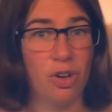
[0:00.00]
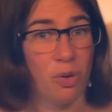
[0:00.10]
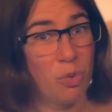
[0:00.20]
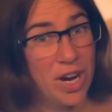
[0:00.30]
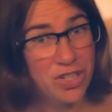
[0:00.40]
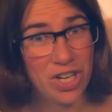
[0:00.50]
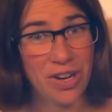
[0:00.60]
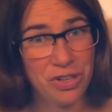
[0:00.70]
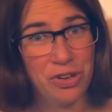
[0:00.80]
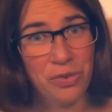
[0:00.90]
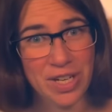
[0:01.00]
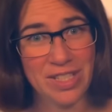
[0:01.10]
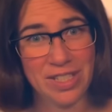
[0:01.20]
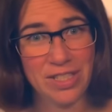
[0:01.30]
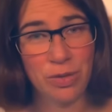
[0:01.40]
Watch out you don't
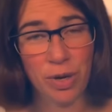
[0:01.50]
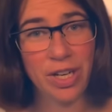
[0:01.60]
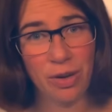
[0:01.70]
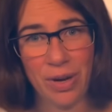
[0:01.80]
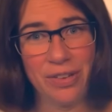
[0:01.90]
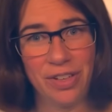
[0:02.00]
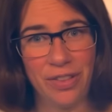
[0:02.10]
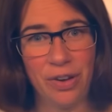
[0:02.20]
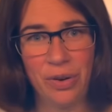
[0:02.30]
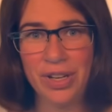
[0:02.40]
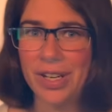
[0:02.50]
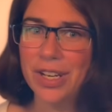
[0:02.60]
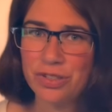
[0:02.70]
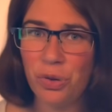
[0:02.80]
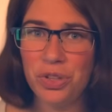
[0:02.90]
get dizzy running around it though. It
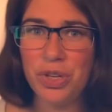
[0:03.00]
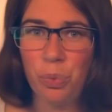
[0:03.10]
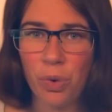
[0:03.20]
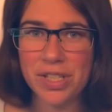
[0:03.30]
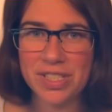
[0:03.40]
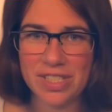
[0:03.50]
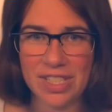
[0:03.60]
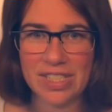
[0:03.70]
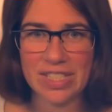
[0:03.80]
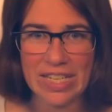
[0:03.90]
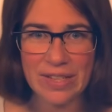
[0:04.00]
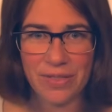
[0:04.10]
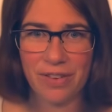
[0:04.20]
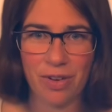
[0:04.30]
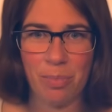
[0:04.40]
is only
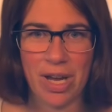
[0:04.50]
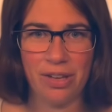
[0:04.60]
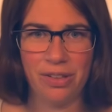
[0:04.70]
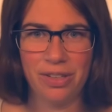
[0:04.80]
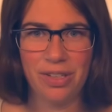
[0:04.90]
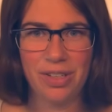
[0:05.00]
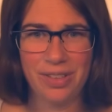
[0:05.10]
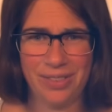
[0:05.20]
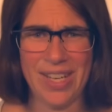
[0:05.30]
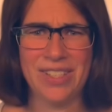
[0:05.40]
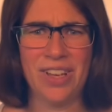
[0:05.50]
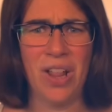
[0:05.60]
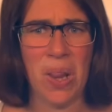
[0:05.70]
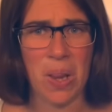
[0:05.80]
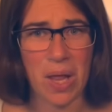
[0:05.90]
1/16 of a mile. That's a
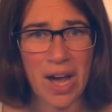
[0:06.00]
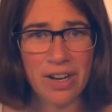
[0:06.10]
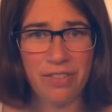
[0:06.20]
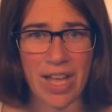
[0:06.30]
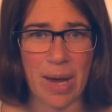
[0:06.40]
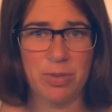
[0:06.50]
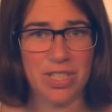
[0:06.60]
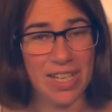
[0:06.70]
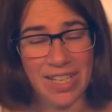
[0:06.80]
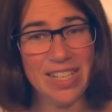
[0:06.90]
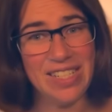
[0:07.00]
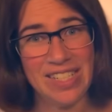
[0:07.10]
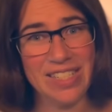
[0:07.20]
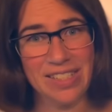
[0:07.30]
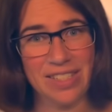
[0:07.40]
lot of laps to get any
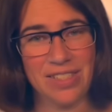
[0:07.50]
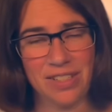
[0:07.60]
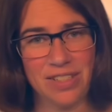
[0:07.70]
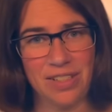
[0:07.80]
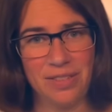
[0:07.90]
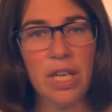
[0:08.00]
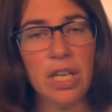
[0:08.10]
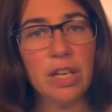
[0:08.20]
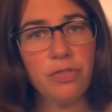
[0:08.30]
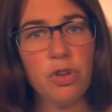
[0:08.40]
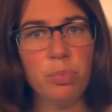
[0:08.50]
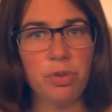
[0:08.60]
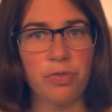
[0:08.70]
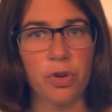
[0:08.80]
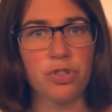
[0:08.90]
decent distance in. If you
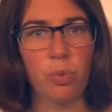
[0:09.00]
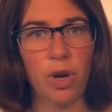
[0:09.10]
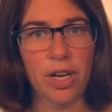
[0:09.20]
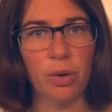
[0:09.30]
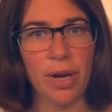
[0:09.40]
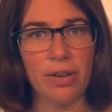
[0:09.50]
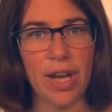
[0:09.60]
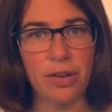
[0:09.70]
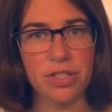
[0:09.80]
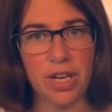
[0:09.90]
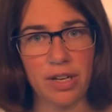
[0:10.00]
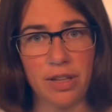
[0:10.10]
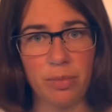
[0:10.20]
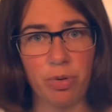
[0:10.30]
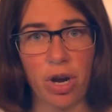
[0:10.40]
prefer to walk around outside
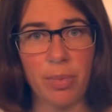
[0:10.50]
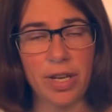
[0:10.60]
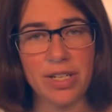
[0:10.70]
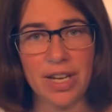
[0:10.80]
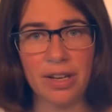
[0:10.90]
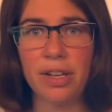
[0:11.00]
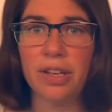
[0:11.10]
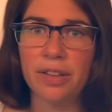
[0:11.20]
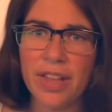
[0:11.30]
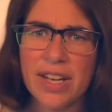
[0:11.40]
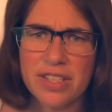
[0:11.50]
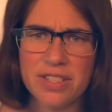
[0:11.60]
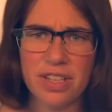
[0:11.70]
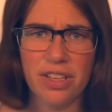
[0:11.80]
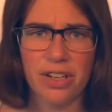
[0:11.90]
on the promenade deck, that's
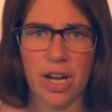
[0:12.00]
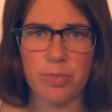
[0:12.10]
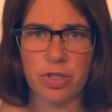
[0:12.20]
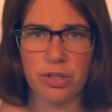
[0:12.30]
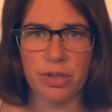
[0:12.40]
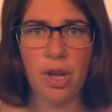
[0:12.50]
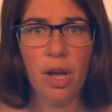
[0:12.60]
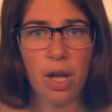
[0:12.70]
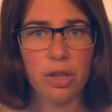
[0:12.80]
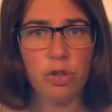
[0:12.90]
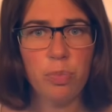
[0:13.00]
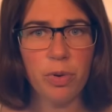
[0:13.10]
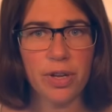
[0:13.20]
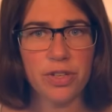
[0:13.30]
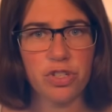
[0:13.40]
still an option. A loop
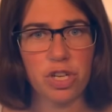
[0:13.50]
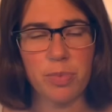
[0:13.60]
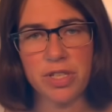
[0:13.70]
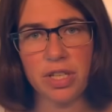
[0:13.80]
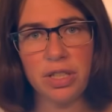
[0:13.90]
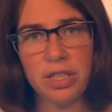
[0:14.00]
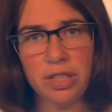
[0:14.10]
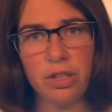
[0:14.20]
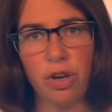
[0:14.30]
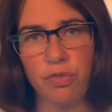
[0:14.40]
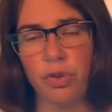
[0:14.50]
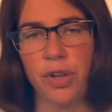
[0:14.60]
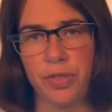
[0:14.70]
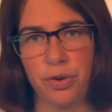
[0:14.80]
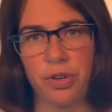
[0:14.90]
around the ship is a little over
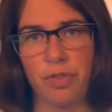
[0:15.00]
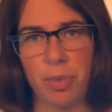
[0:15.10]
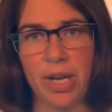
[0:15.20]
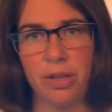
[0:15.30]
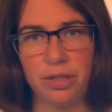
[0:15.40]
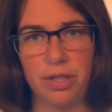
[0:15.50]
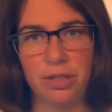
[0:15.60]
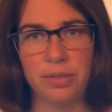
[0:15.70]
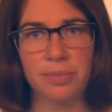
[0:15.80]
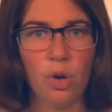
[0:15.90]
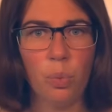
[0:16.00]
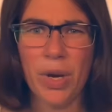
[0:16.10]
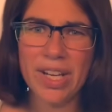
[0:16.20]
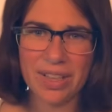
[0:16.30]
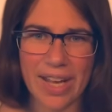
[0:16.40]
1/3 of a mile long.
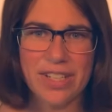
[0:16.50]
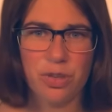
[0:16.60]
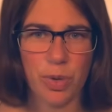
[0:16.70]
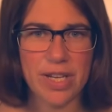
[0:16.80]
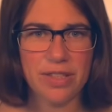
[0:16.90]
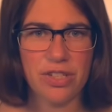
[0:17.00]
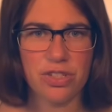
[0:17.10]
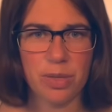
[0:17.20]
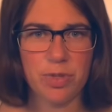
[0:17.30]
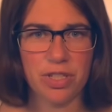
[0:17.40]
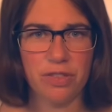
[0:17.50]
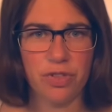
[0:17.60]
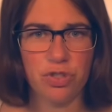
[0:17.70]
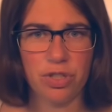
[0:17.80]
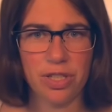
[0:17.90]
We'd like to rank these ships
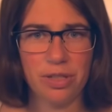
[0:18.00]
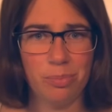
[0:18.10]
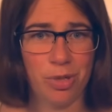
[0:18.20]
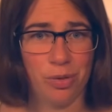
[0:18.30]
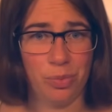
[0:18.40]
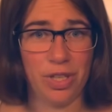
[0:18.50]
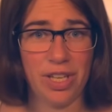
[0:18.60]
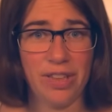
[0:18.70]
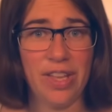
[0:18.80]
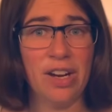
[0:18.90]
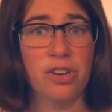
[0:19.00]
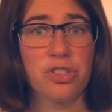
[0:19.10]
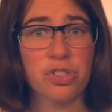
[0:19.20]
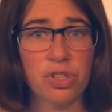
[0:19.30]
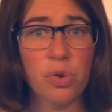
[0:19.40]
individually, but really they are
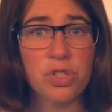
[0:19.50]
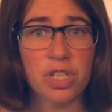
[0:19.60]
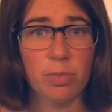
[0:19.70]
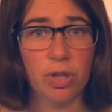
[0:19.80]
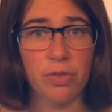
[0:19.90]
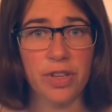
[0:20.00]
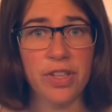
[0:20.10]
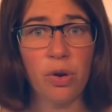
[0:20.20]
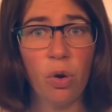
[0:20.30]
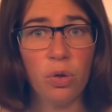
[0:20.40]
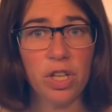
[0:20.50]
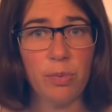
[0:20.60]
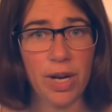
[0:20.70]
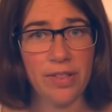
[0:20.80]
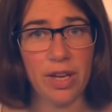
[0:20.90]
so similar that the only
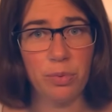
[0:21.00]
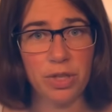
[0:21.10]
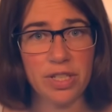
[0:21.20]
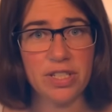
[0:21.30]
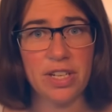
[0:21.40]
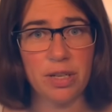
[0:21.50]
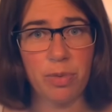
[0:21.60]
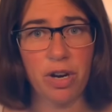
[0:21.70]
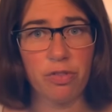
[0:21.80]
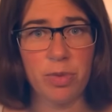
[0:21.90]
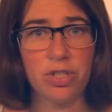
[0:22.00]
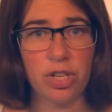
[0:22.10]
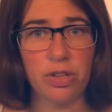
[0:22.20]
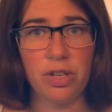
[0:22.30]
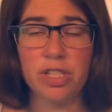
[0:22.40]
way they really stand apart from each
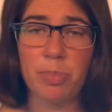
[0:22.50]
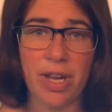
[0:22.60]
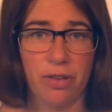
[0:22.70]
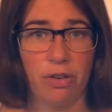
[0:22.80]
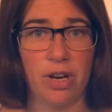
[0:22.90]
other is by their